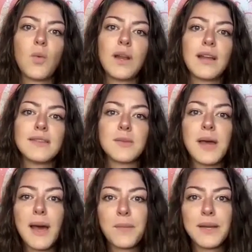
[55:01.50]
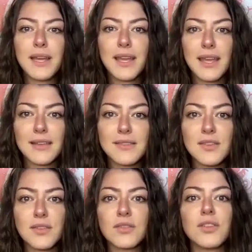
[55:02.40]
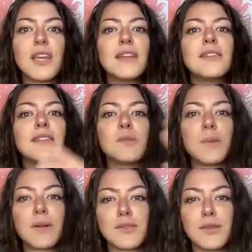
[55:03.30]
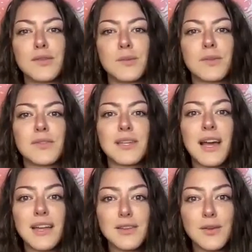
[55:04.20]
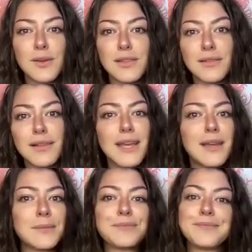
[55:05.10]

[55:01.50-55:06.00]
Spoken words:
what ends up happening is you're looking to this person who's supposed to guide you, and they're like,